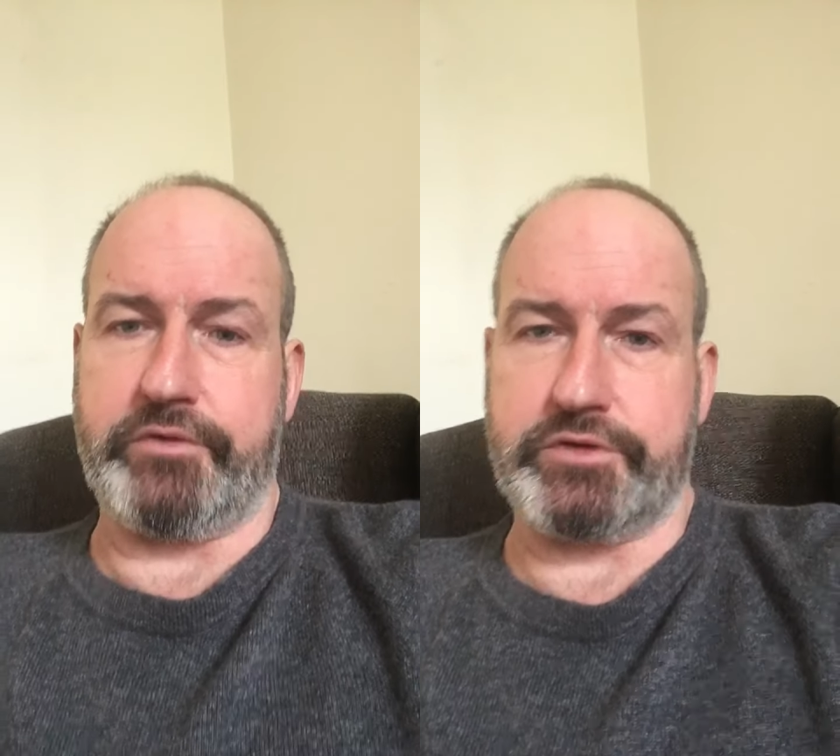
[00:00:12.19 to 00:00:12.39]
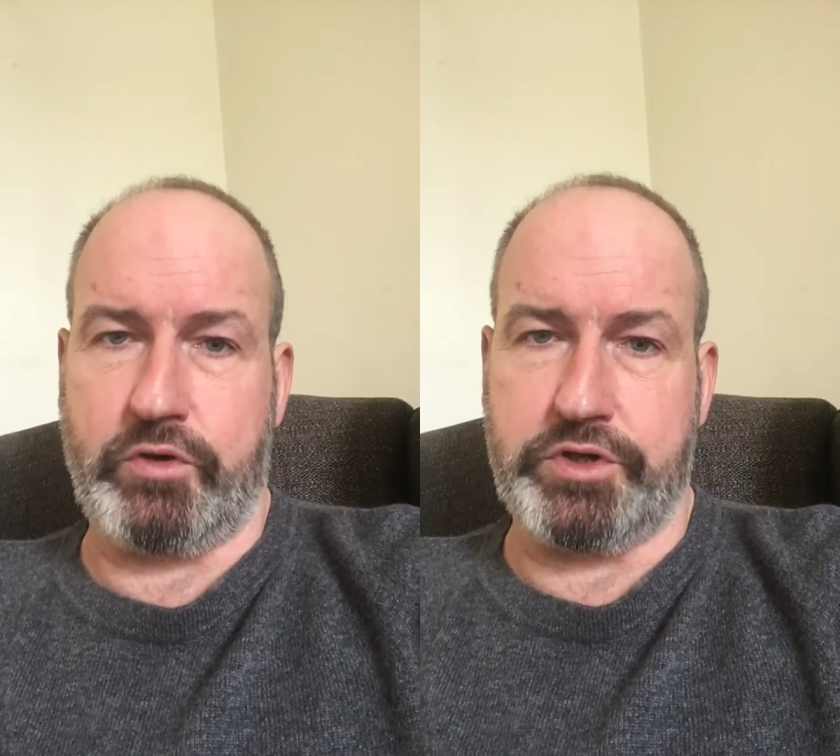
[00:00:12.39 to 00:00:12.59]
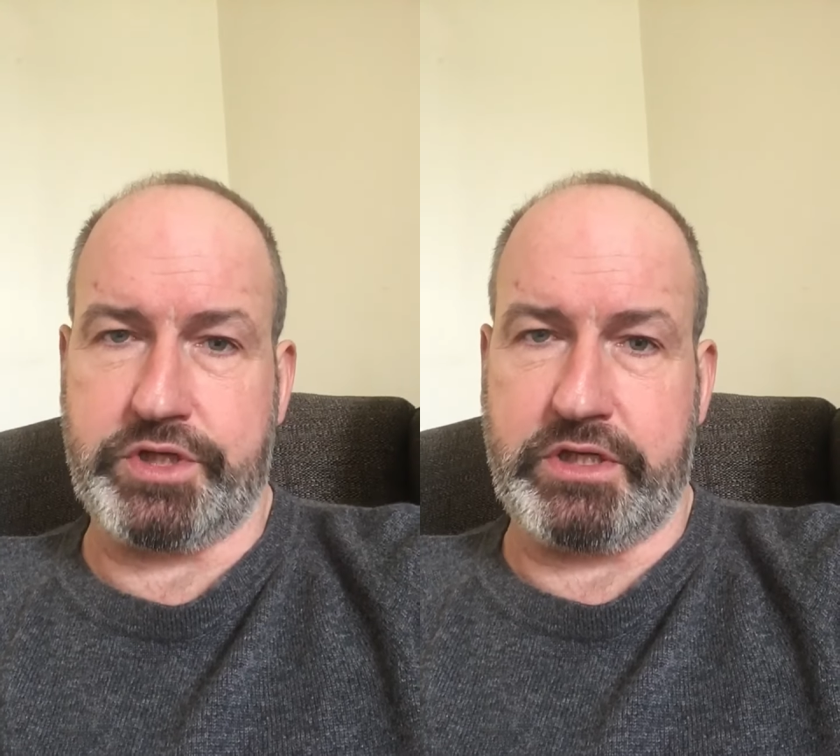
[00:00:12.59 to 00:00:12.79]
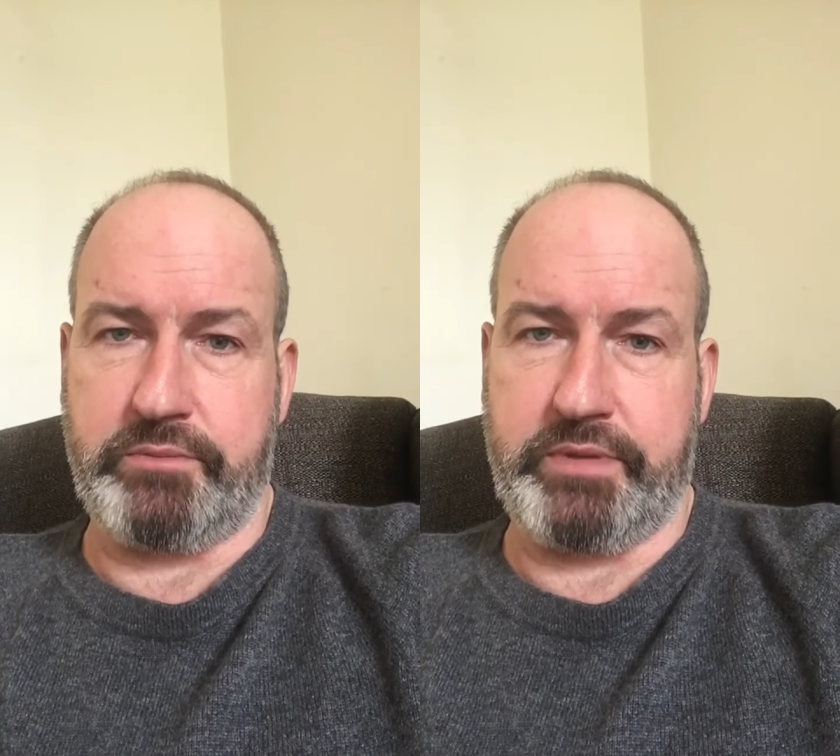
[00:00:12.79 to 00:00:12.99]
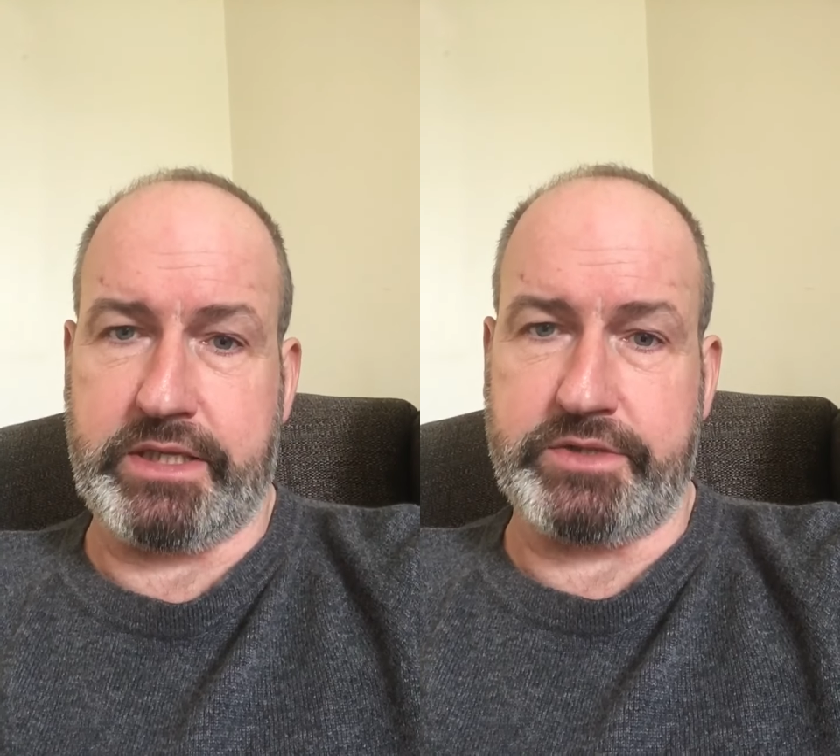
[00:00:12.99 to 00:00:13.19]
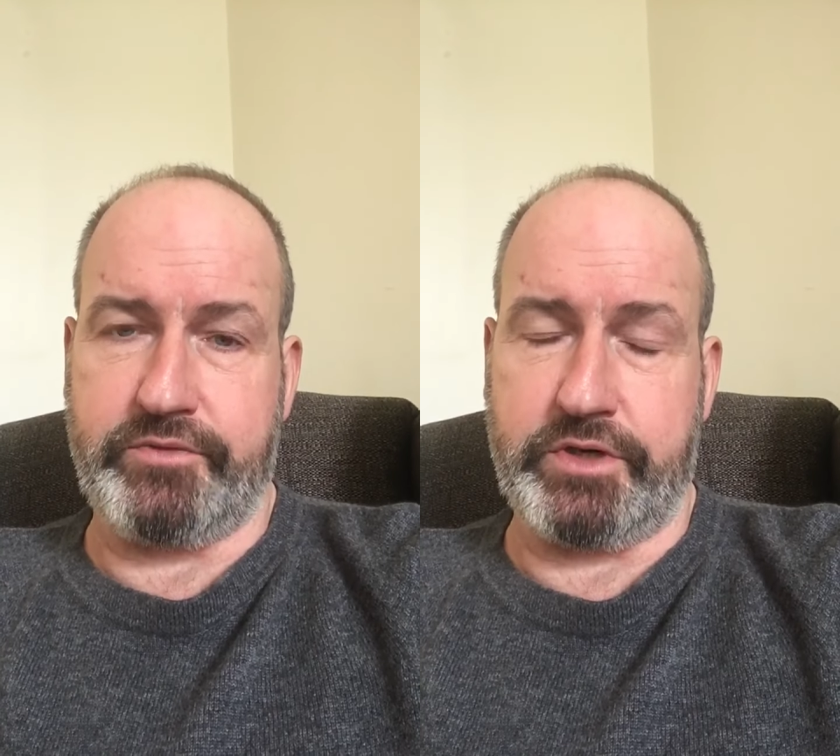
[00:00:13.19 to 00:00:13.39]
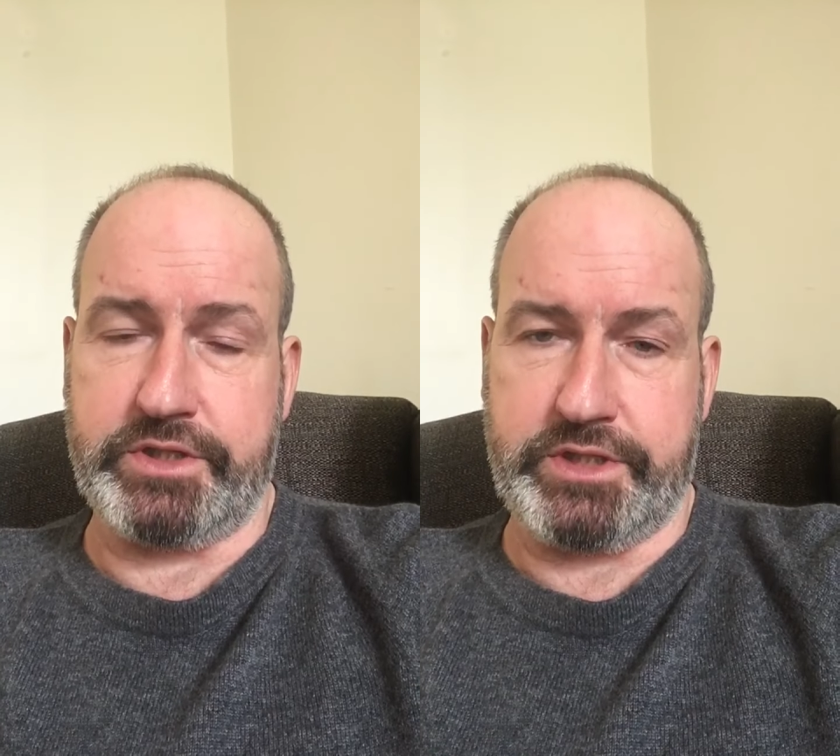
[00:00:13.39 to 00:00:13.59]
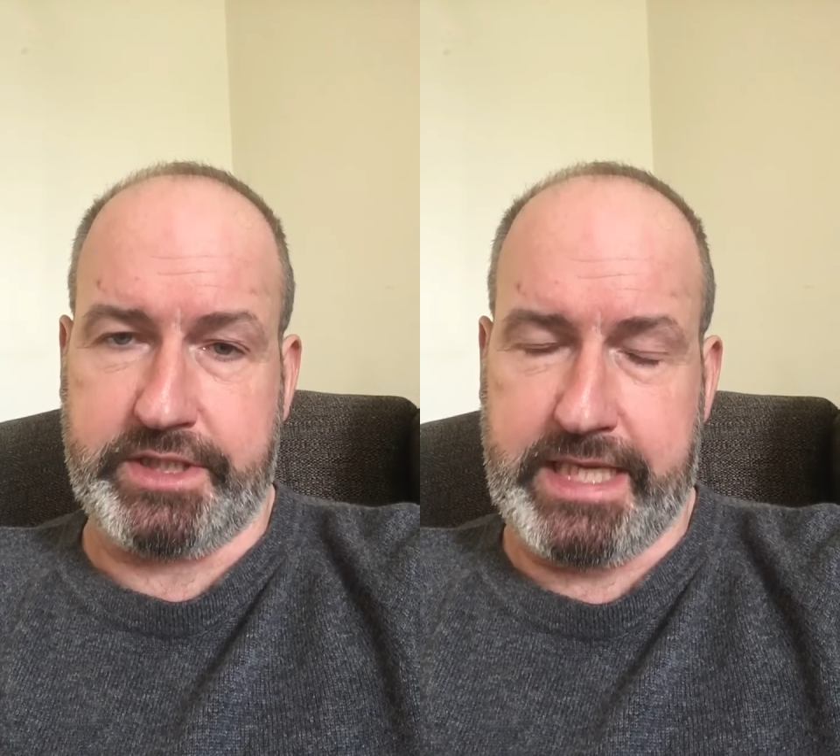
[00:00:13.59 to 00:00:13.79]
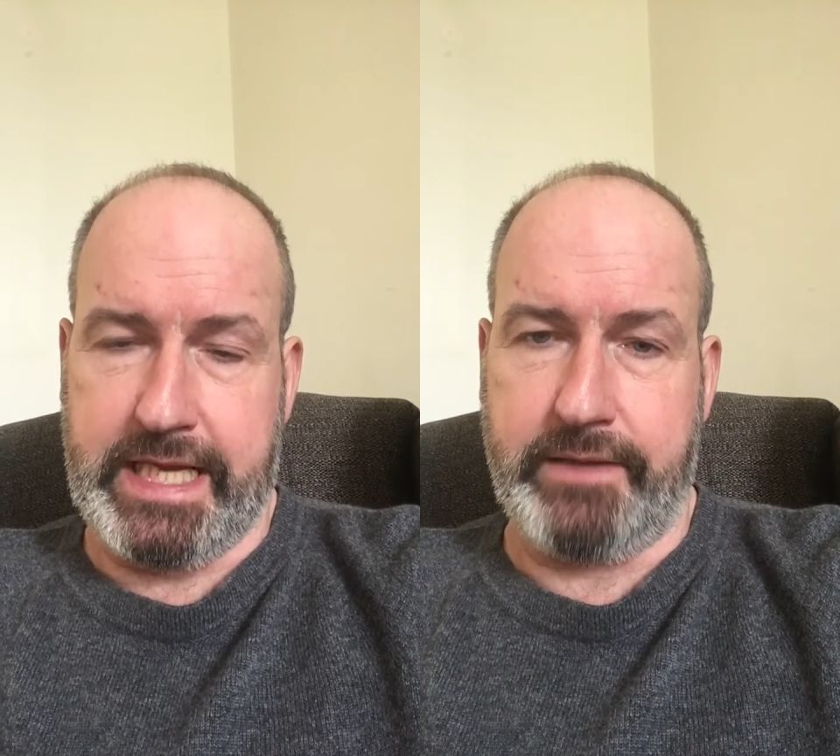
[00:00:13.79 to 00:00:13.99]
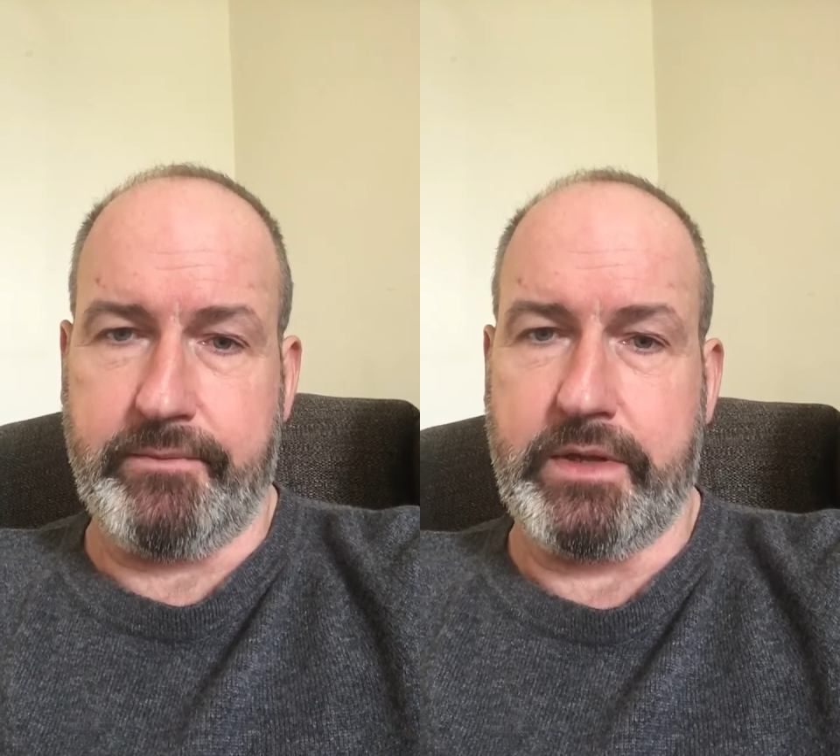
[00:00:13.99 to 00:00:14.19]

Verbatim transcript: Scottish independence, for it's today